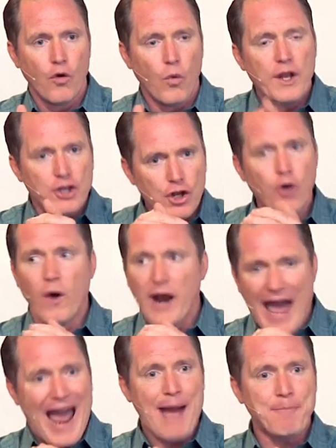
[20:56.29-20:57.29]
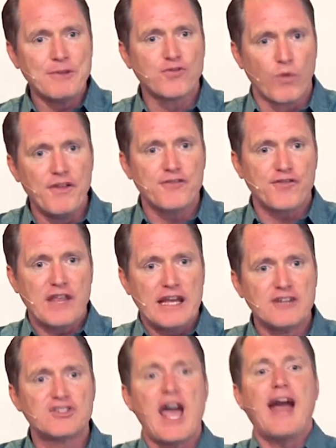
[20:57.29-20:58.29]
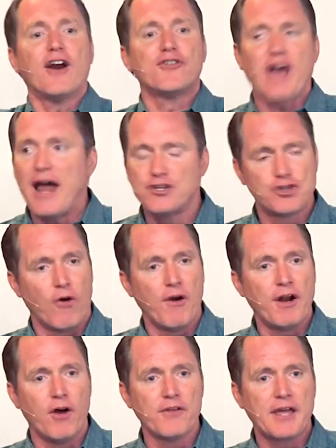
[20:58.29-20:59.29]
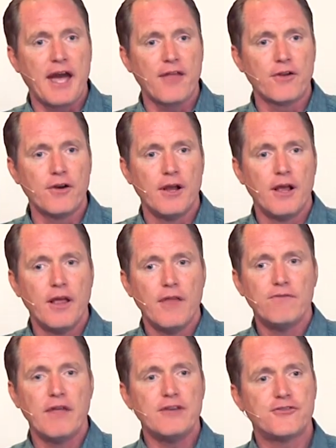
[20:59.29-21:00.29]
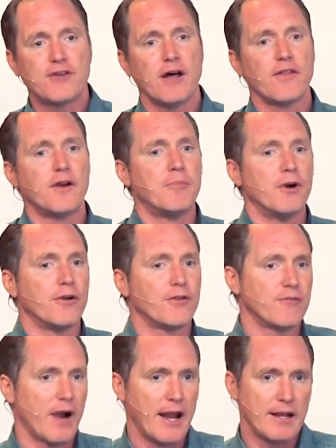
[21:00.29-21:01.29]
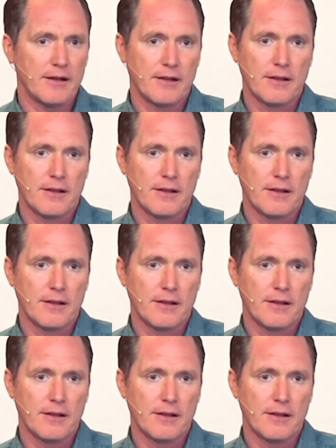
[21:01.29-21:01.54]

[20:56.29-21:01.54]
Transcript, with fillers: You know what happens when this thing tears out of joint altogether? They sell their birthright.